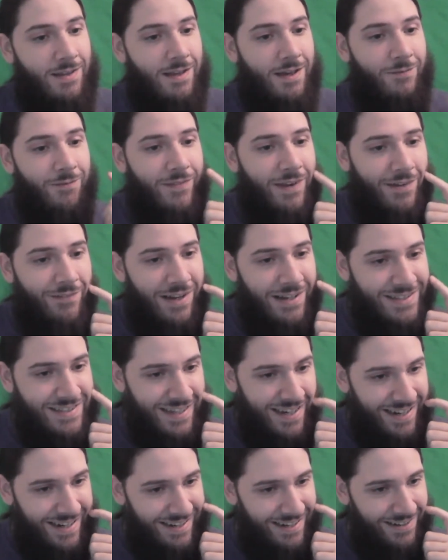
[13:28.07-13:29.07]
I'm not
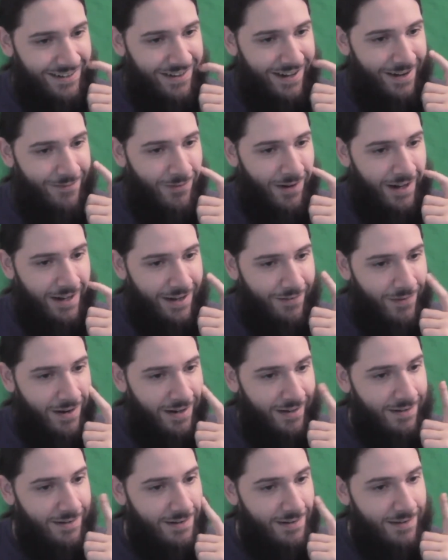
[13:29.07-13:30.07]
saying your name right, am I?